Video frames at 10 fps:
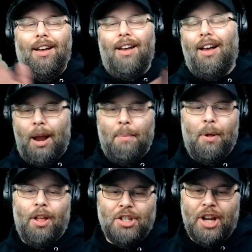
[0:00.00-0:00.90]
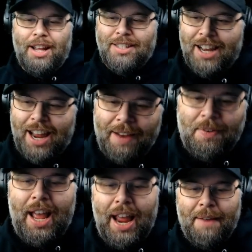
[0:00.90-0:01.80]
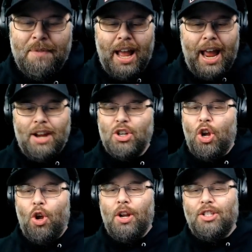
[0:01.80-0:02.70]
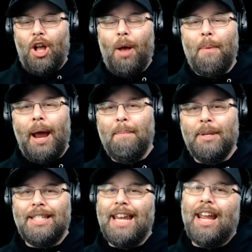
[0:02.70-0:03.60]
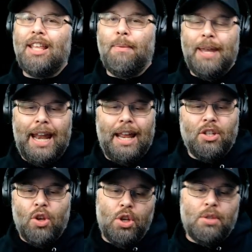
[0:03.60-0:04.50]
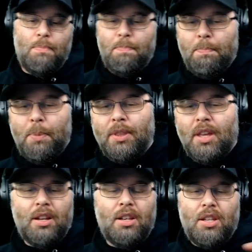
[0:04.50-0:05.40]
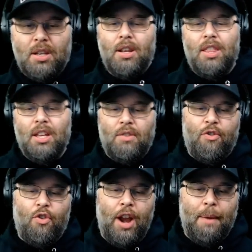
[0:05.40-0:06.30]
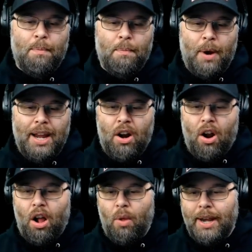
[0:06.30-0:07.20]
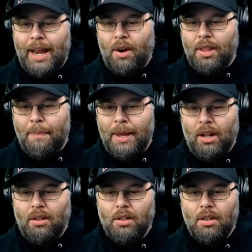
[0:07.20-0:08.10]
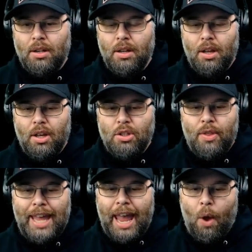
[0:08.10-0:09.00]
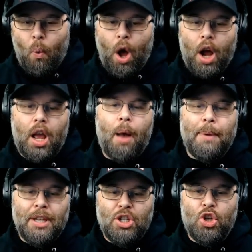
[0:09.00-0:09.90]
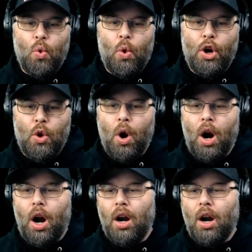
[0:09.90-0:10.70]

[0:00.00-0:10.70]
I apologize that I saw my mistake in the beginning. So just put this frame right here all the way down to the middle, so they can't walk up into where you are.